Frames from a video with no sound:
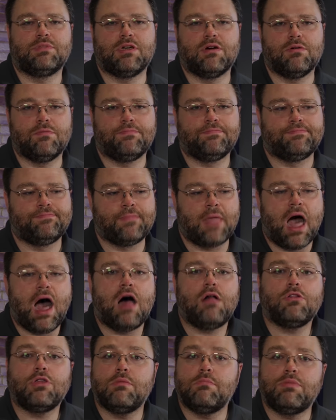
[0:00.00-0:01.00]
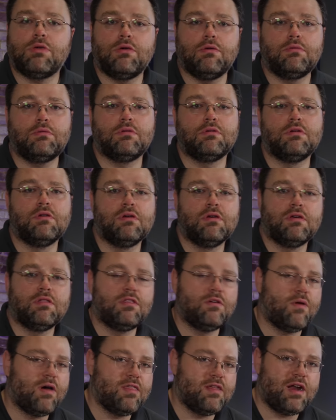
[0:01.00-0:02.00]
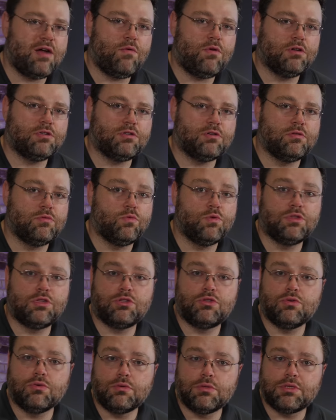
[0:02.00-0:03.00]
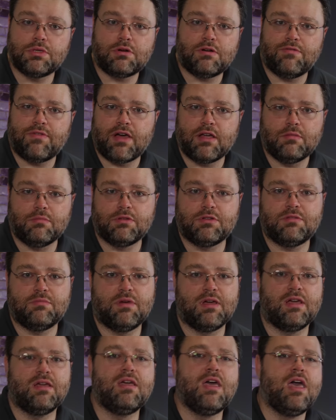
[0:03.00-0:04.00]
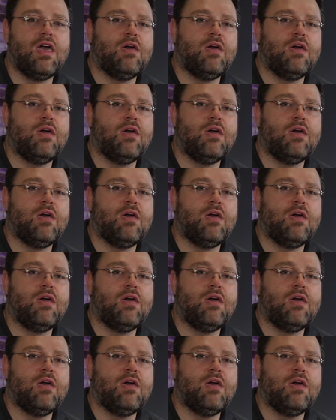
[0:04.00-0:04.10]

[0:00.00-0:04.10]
So I'll compute the way that I want to with the tools that are available to me,